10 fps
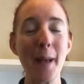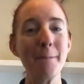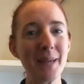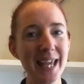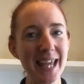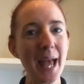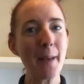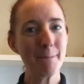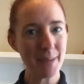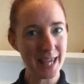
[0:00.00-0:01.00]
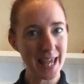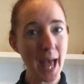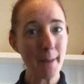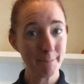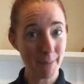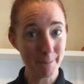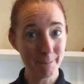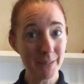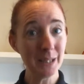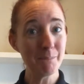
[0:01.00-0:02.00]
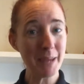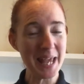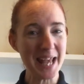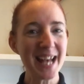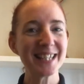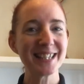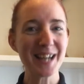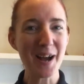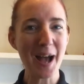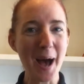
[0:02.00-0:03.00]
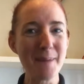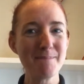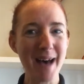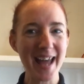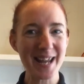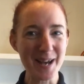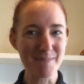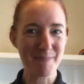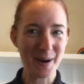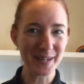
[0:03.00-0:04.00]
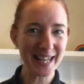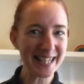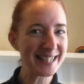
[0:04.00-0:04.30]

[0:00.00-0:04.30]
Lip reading: Bee, bee, bumblebee, stung a man upon his